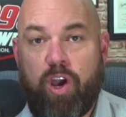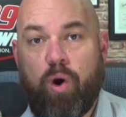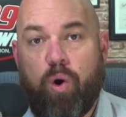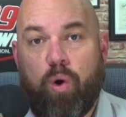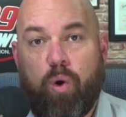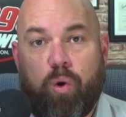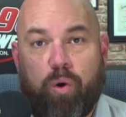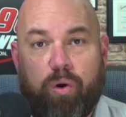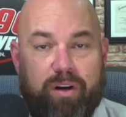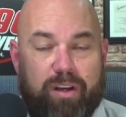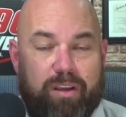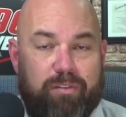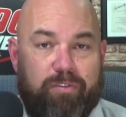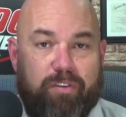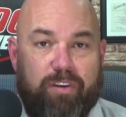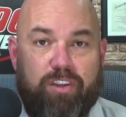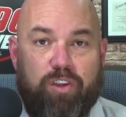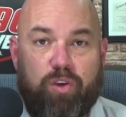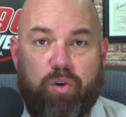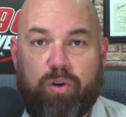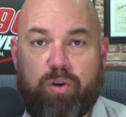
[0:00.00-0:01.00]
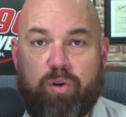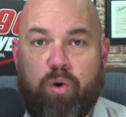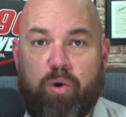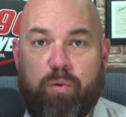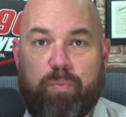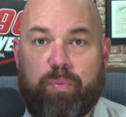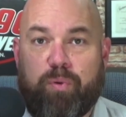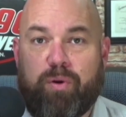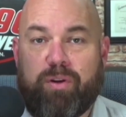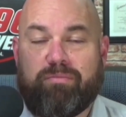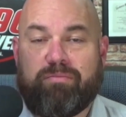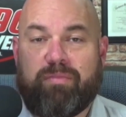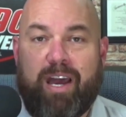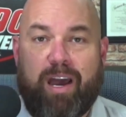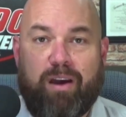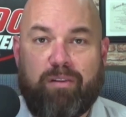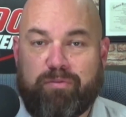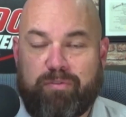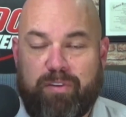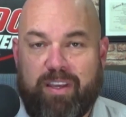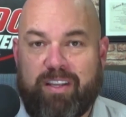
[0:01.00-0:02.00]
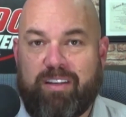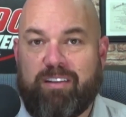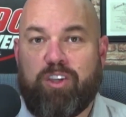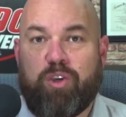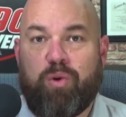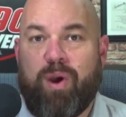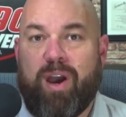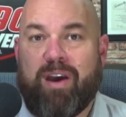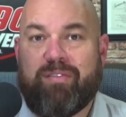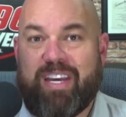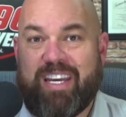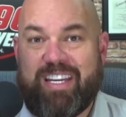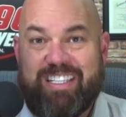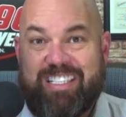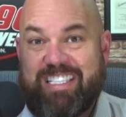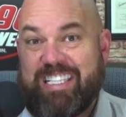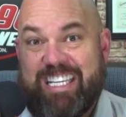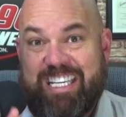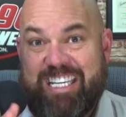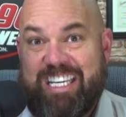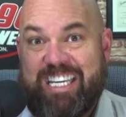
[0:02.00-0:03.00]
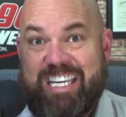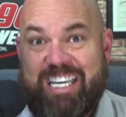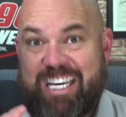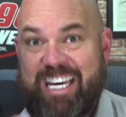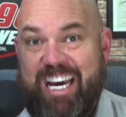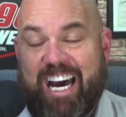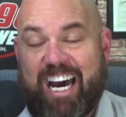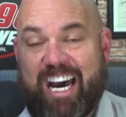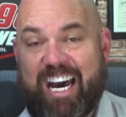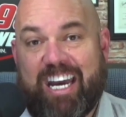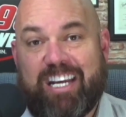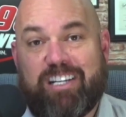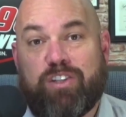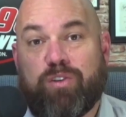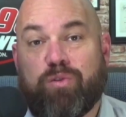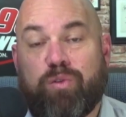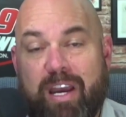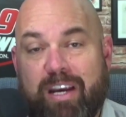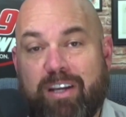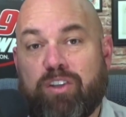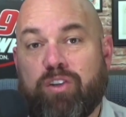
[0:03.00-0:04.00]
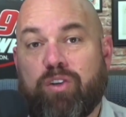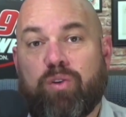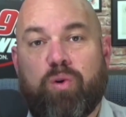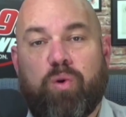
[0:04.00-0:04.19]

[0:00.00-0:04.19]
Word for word: or if in your corporate outfit you have a DEI director,